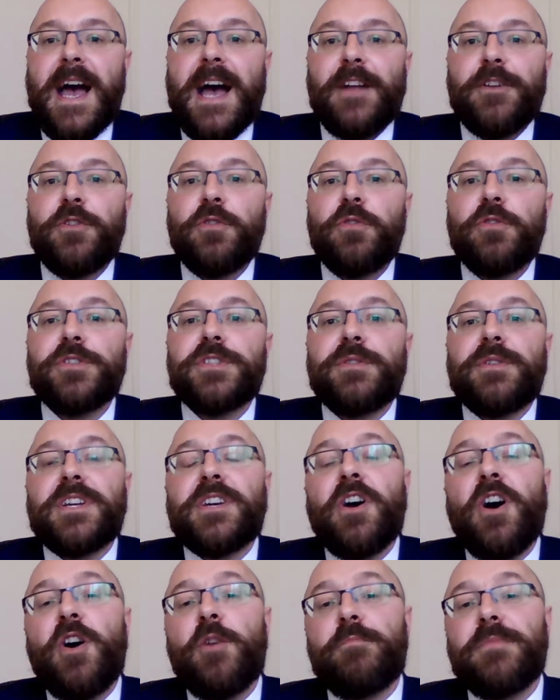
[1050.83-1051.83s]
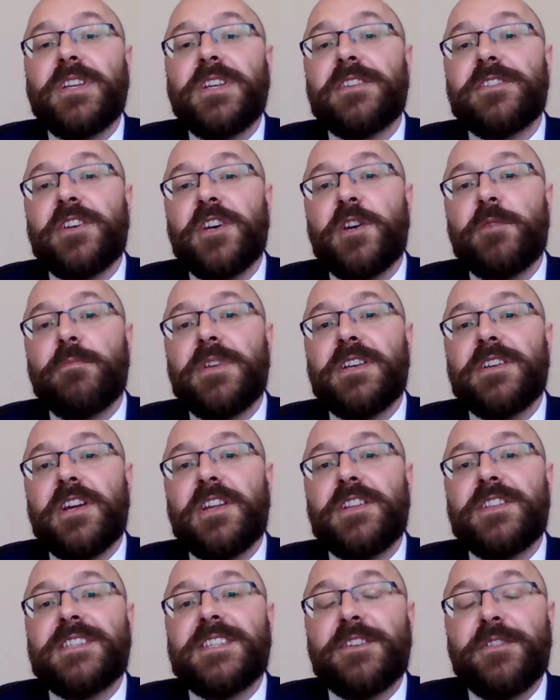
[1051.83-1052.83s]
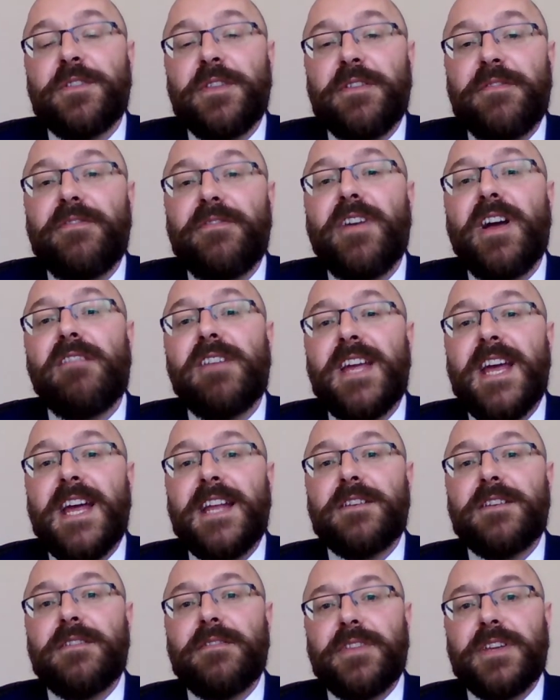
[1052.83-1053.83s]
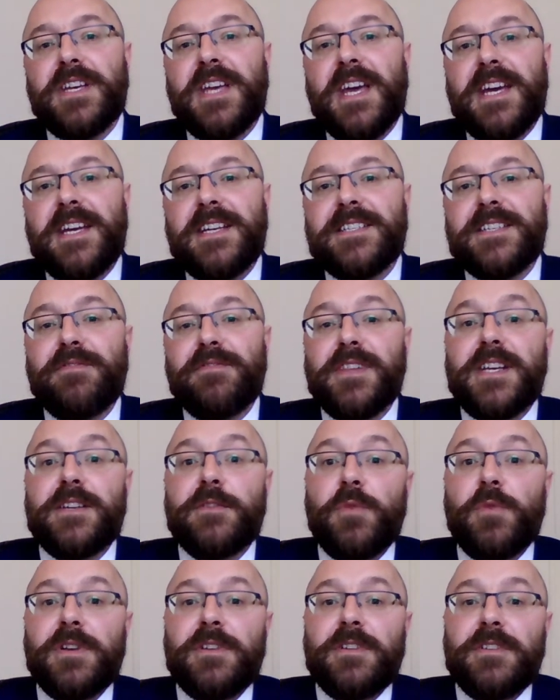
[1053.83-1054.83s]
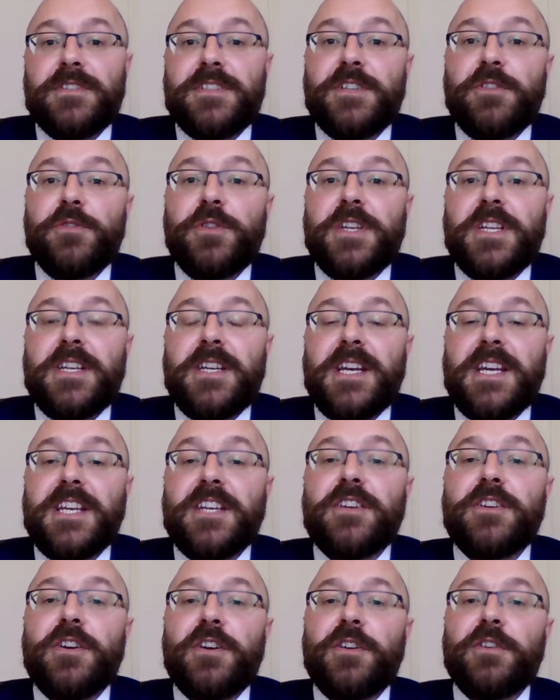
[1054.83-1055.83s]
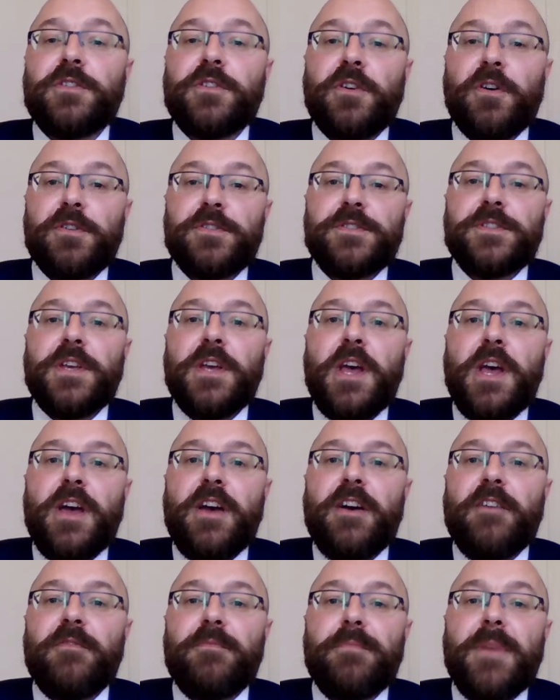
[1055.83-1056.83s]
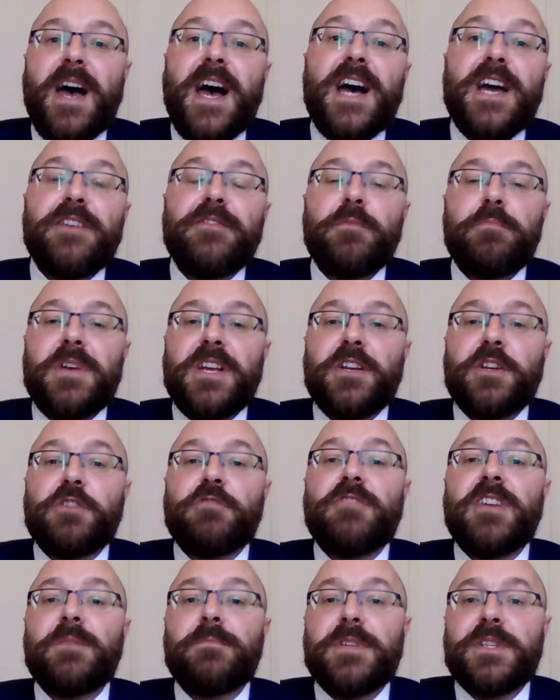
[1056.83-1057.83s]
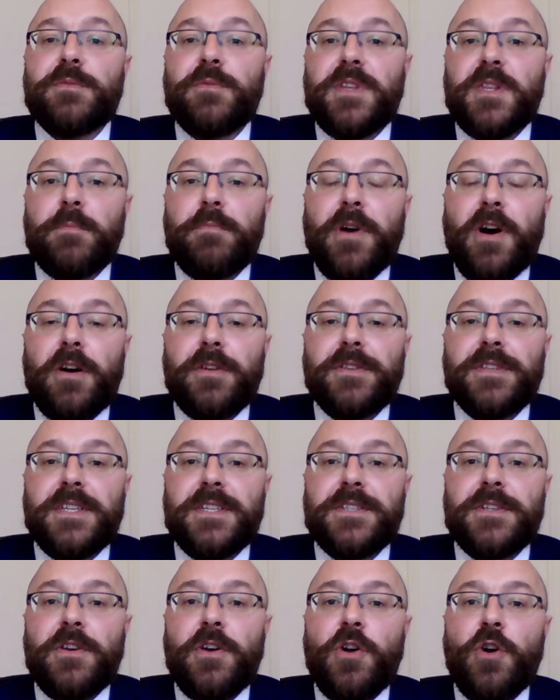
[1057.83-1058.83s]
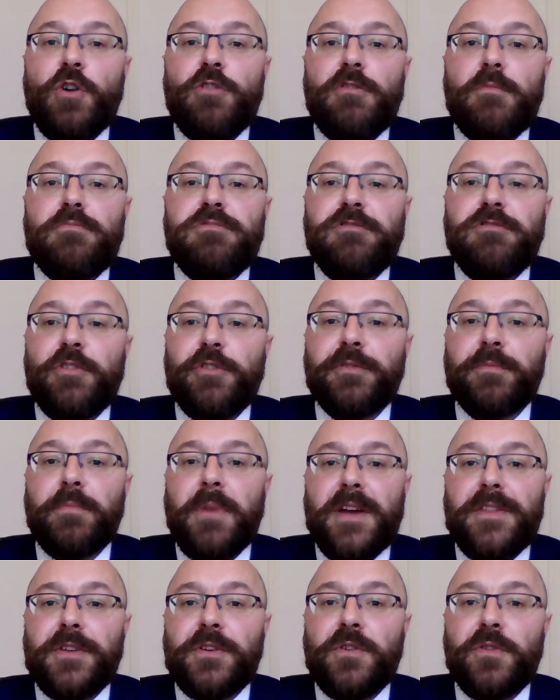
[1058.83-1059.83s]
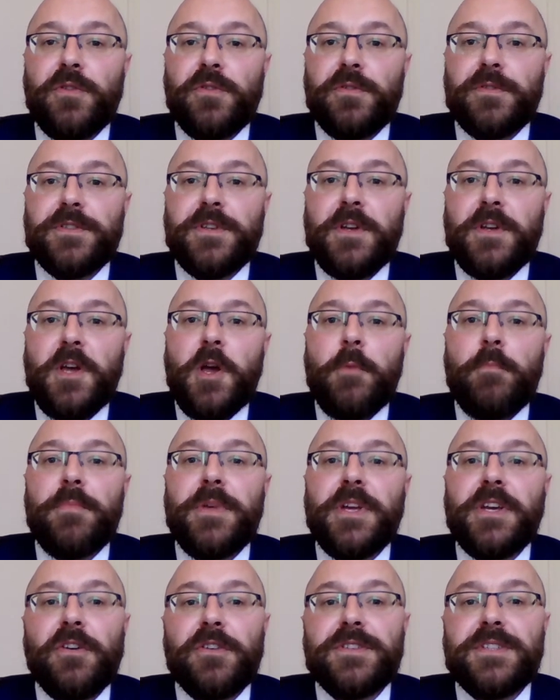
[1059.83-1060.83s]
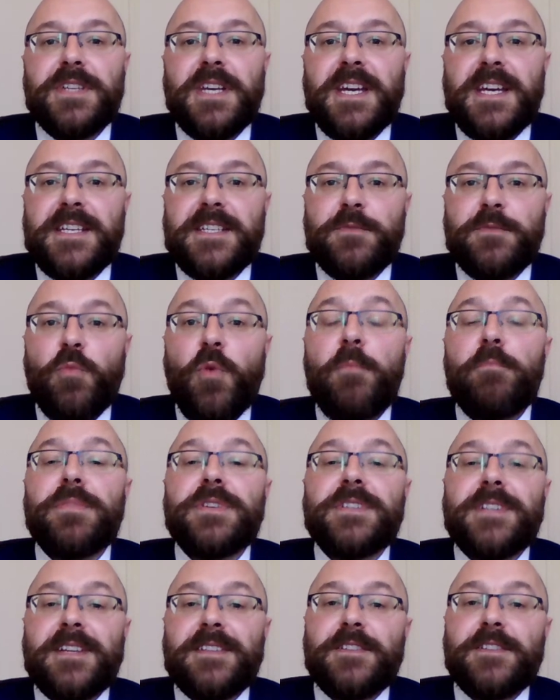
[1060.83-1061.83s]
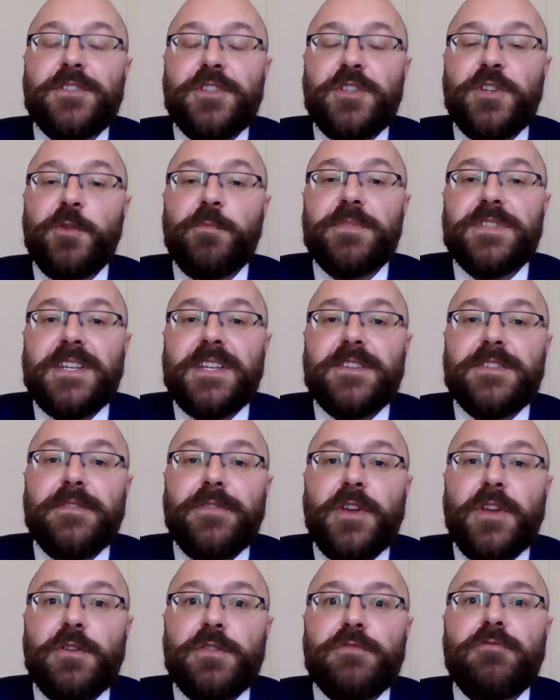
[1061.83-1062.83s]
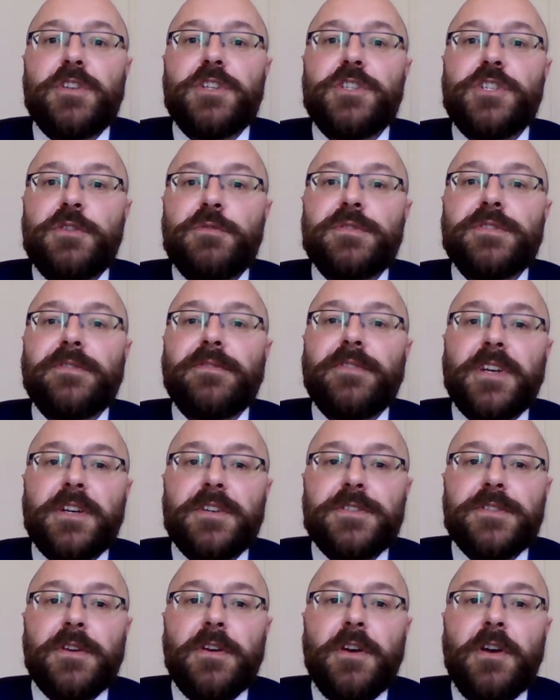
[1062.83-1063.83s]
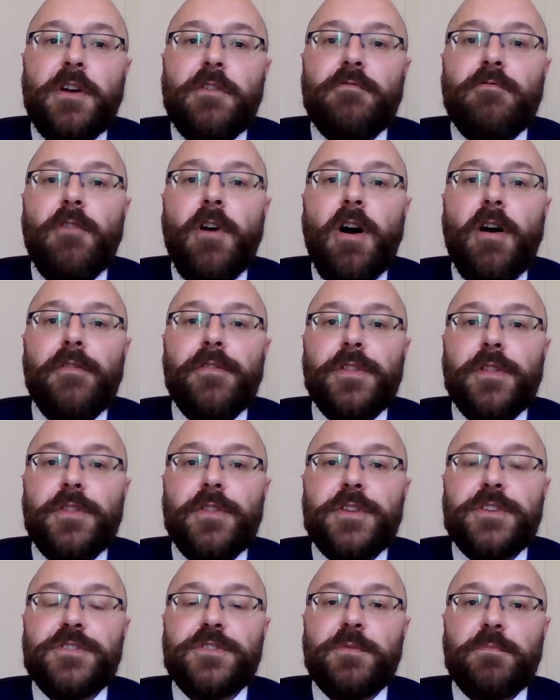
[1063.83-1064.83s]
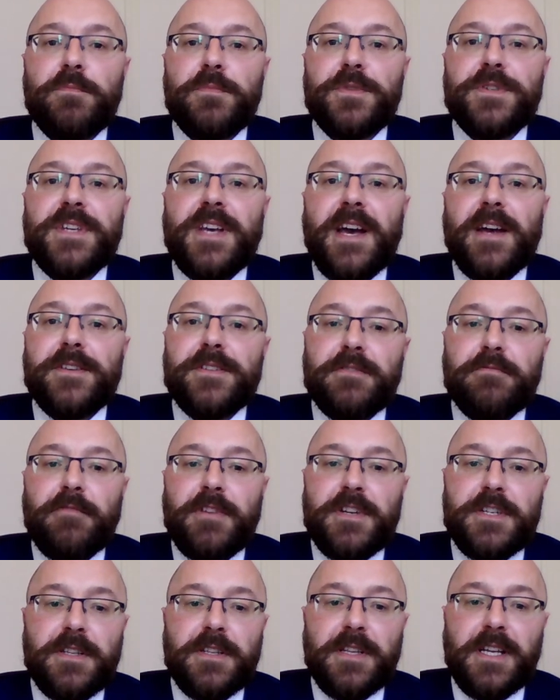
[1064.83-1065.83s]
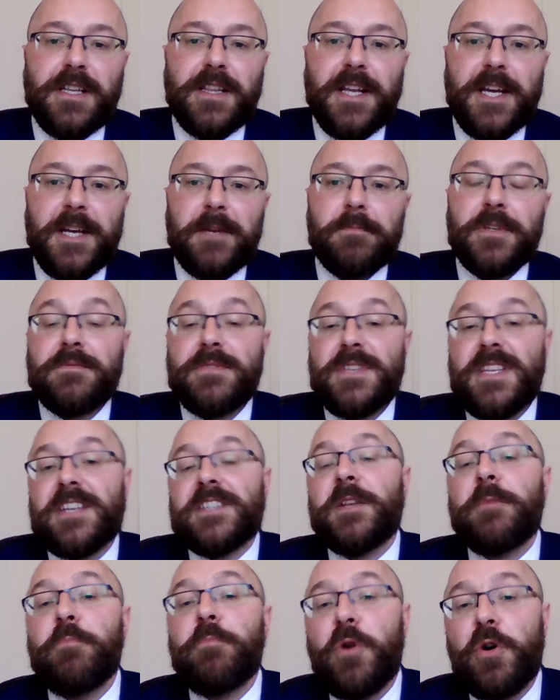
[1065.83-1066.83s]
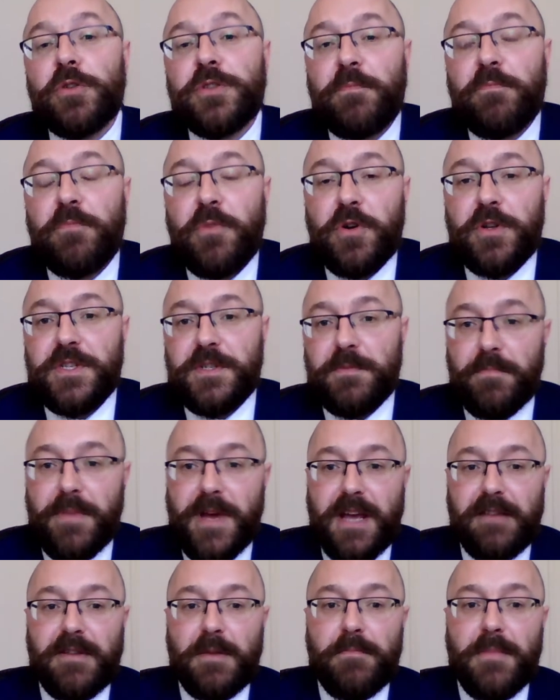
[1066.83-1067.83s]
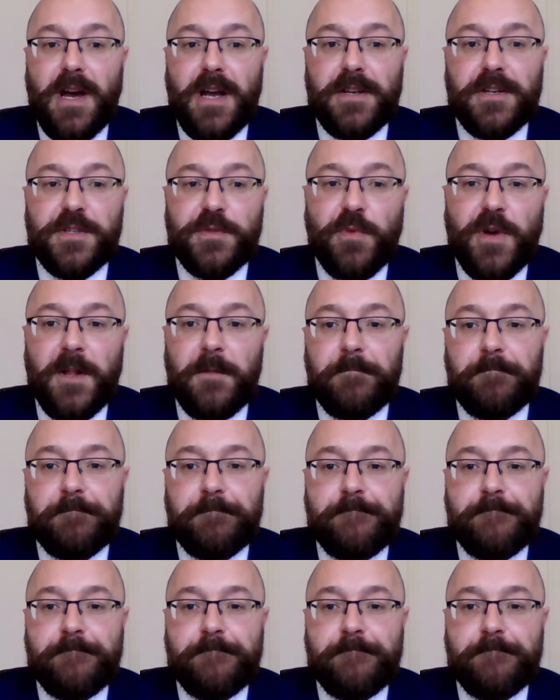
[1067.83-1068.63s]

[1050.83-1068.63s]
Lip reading: And also it can't be determined until the very end of the case, until the incurred costs have either been agreed between the parties or approved by the court, because it's 1% and 2% of those reduced figures rather than the sums as originally claimed. So that's an important point to bear in mind as well.